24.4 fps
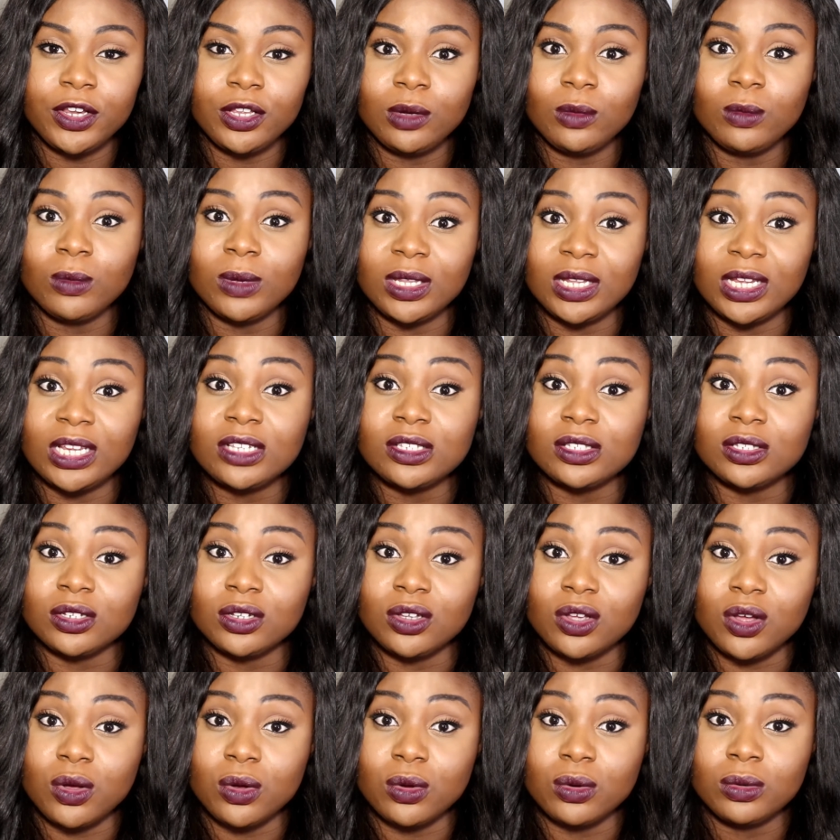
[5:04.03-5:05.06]
are you willing to
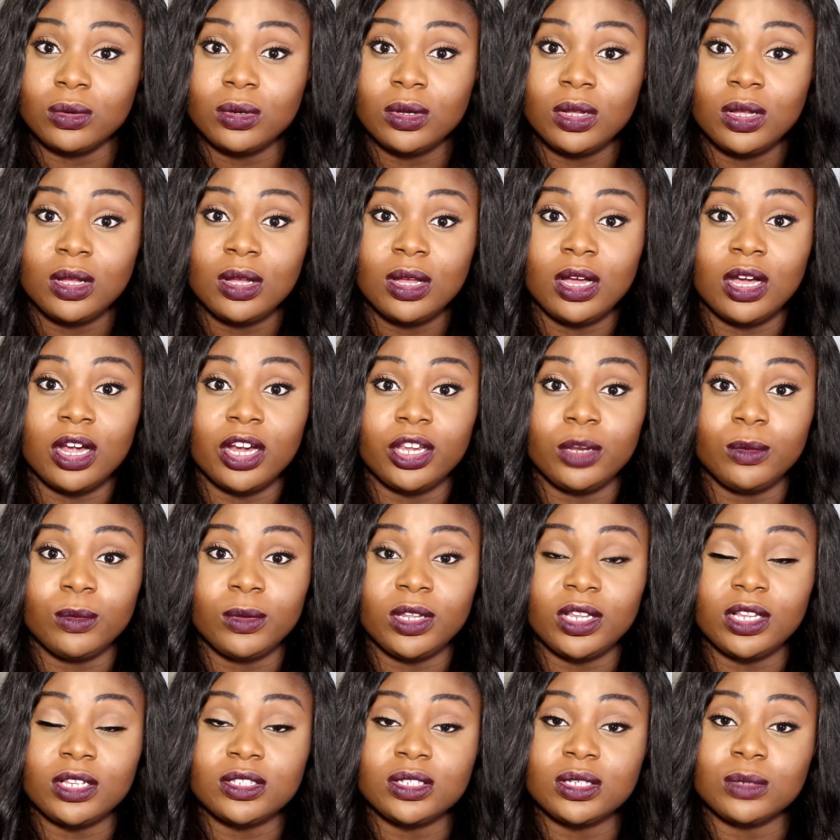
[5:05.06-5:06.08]
go. Are you
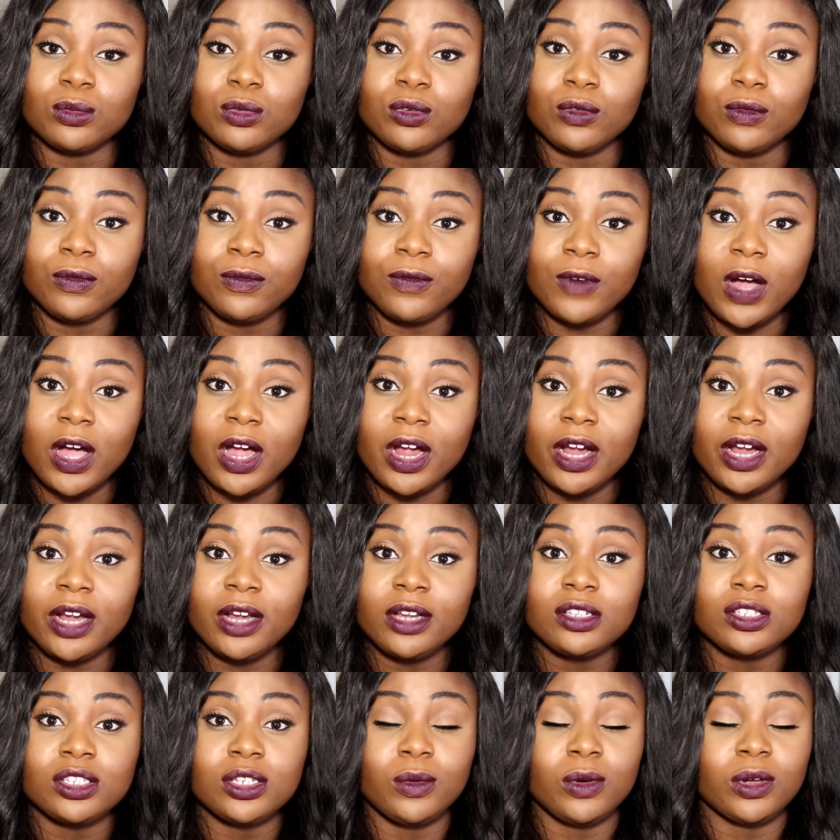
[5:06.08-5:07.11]
willing to move
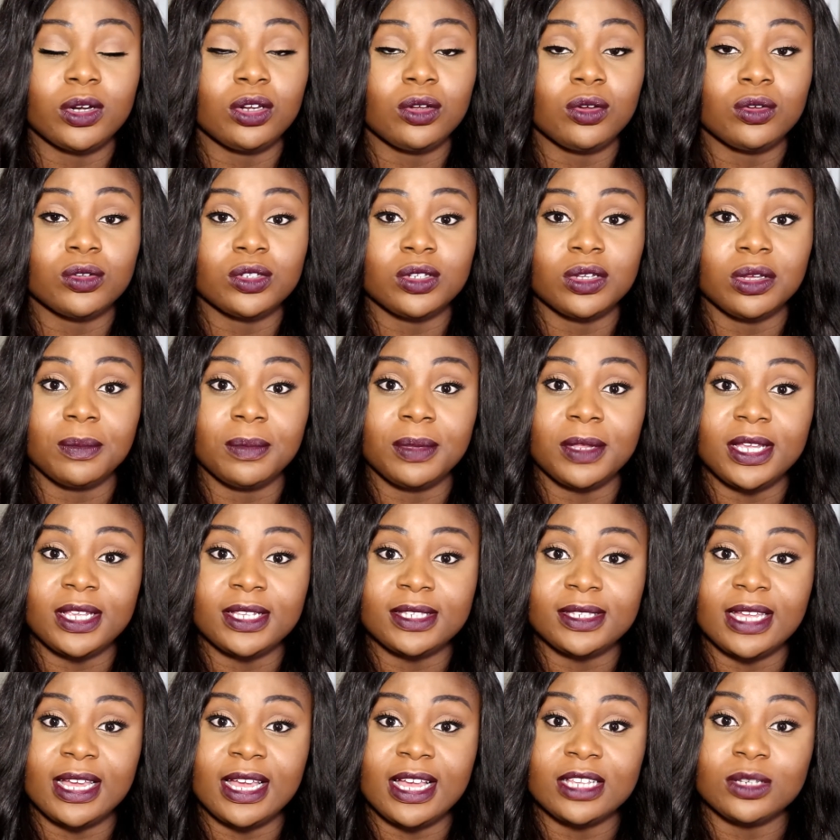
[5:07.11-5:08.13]
far? Do you want to go to a place
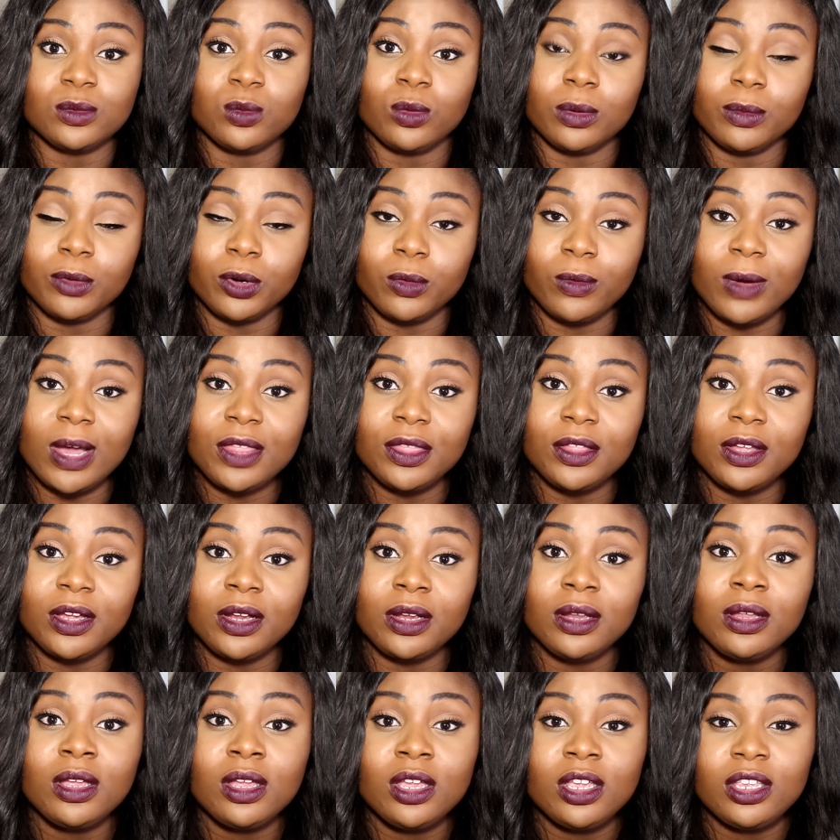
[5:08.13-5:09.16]
that has warmer
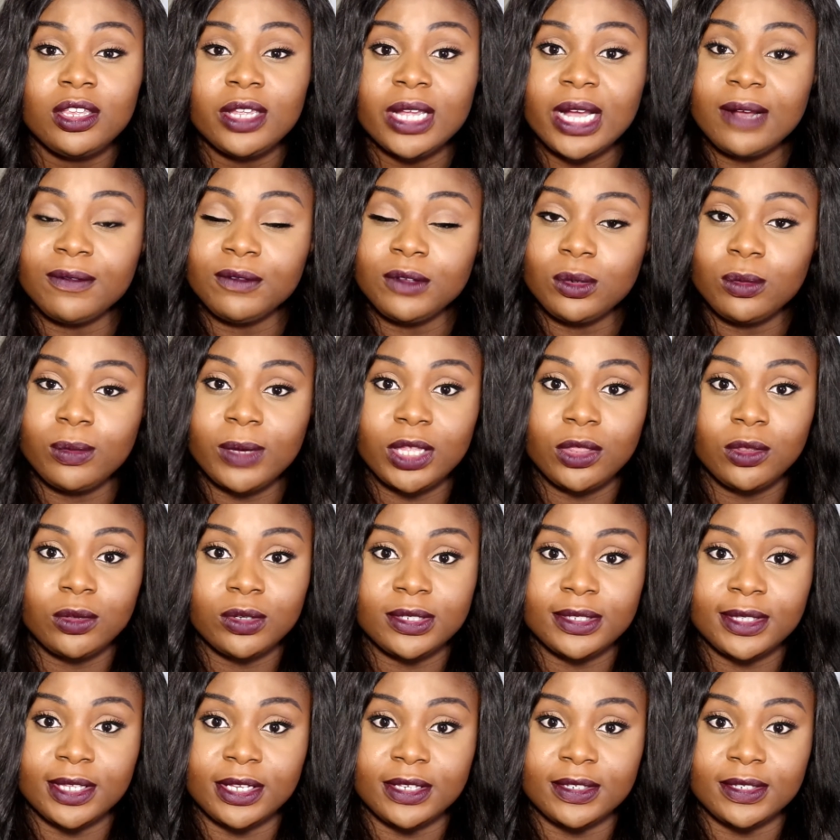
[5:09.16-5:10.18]
weather? You have to weigh
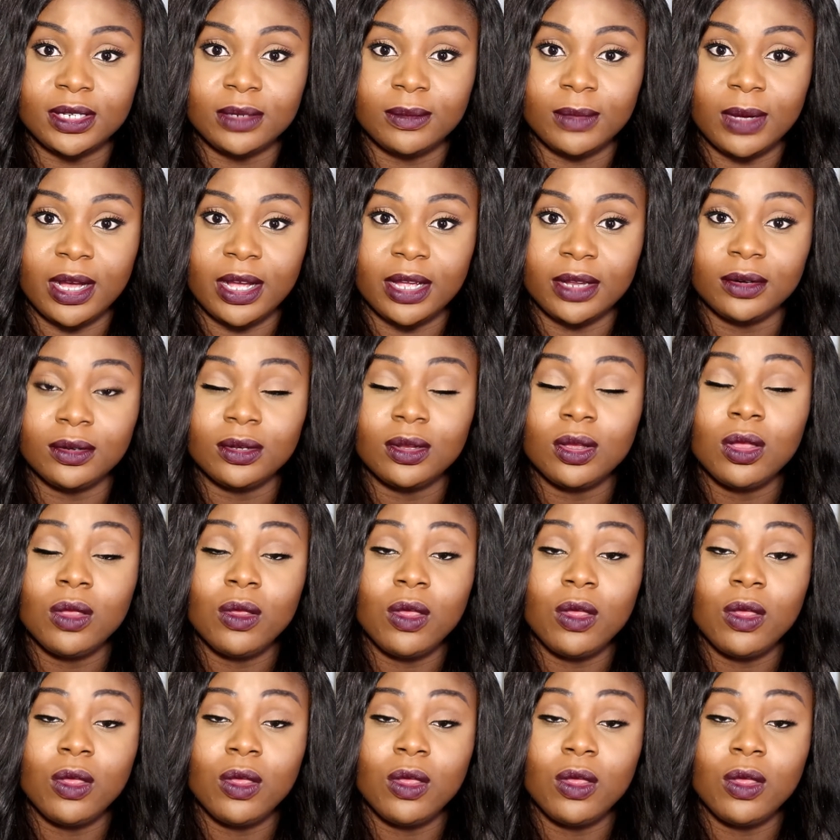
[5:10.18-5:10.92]
those things in mind.